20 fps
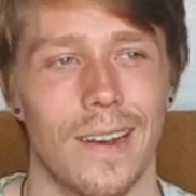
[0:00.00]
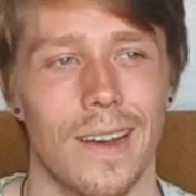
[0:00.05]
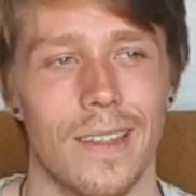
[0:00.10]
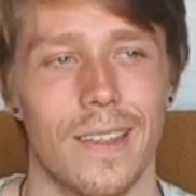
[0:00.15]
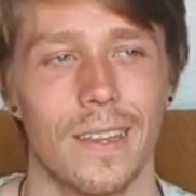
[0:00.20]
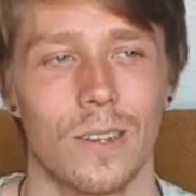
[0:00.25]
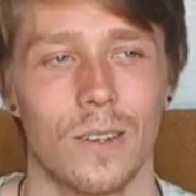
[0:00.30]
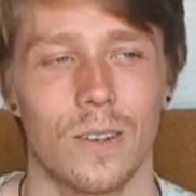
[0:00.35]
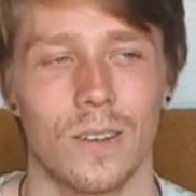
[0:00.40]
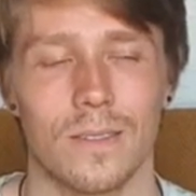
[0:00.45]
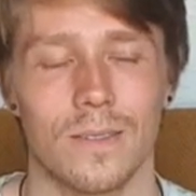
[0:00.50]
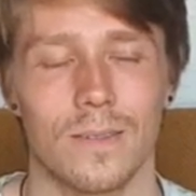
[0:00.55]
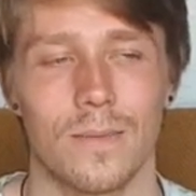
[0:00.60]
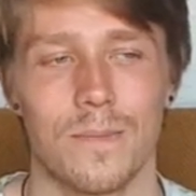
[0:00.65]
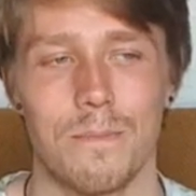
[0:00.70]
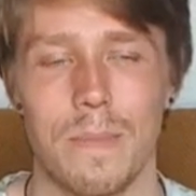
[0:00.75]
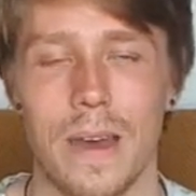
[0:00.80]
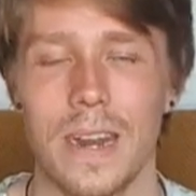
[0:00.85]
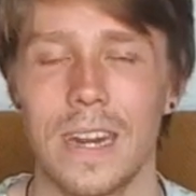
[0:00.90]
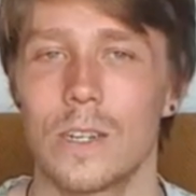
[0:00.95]
I think
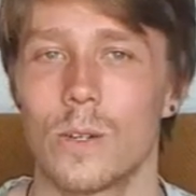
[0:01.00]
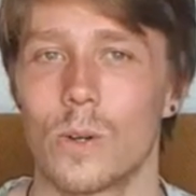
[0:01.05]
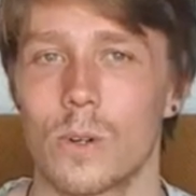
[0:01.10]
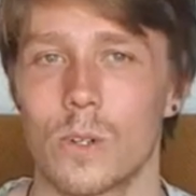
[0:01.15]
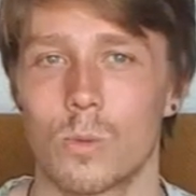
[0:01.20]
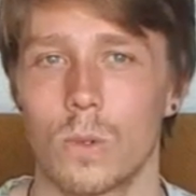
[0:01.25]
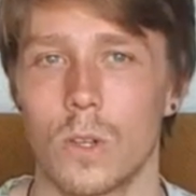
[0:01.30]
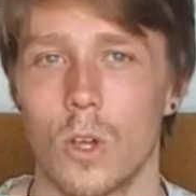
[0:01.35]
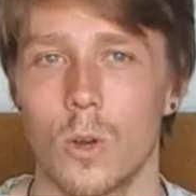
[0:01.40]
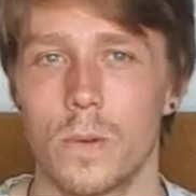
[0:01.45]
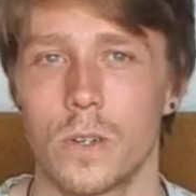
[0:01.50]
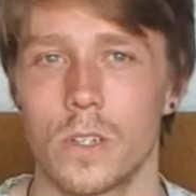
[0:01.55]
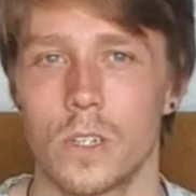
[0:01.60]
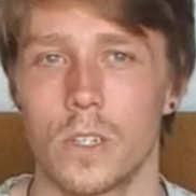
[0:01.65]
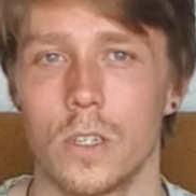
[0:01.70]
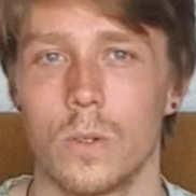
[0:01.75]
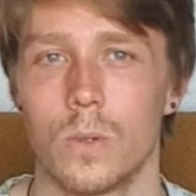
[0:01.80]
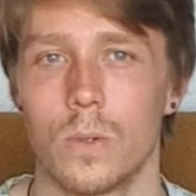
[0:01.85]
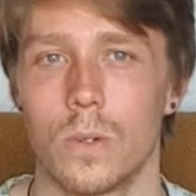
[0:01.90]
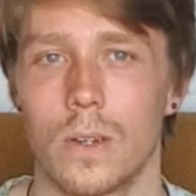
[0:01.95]
many doors will open
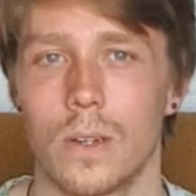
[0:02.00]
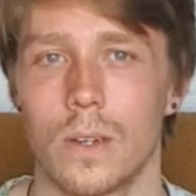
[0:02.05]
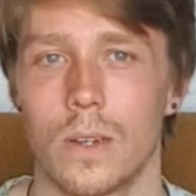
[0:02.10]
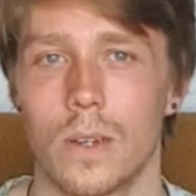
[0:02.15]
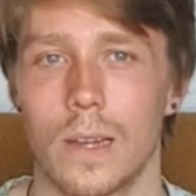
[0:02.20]
to you,